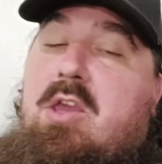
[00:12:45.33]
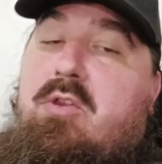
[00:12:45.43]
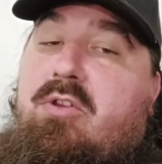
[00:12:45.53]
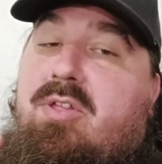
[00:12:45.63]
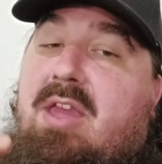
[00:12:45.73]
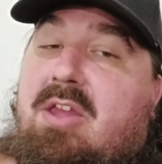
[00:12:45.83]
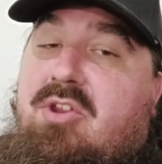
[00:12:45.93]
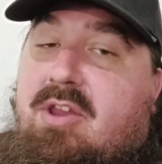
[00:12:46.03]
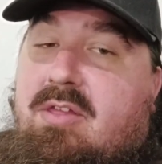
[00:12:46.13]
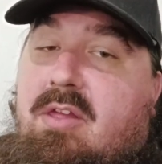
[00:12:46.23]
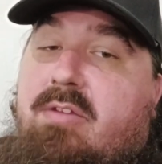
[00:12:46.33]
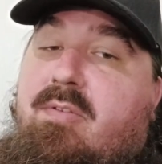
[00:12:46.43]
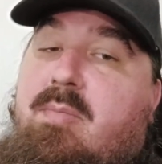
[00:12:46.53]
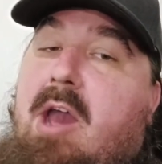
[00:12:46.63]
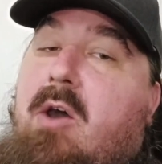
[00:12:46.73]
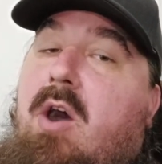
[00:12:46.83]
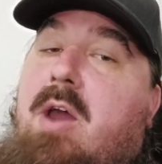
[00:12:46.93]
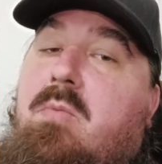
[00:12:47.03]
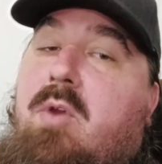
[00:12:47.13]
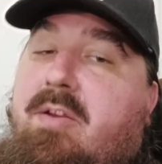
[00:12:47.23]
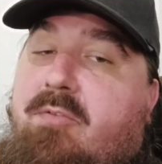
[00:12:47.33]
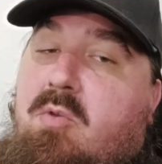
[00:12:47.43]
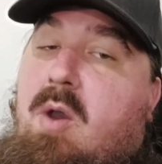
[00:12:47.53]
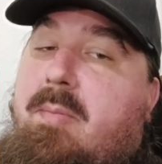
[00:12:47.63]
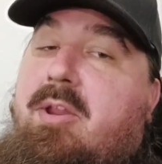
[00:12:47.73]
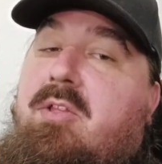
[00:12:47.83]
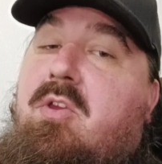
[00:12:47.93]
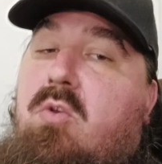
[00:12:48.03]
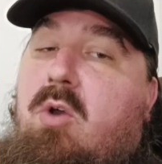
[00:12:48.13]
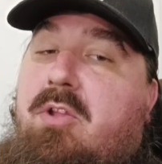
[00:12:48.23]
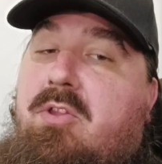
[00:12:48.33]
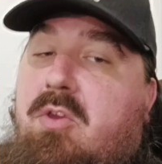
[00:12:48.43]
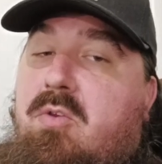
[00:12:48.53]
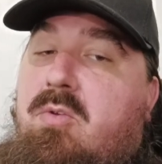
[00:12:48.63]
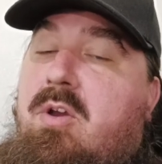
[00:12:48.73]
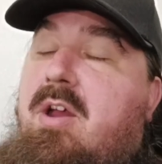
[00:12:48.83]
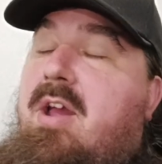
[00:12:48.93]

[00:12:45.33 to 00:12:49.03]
You just say, Jesus, from now on, whatever you want me to do, I'll do.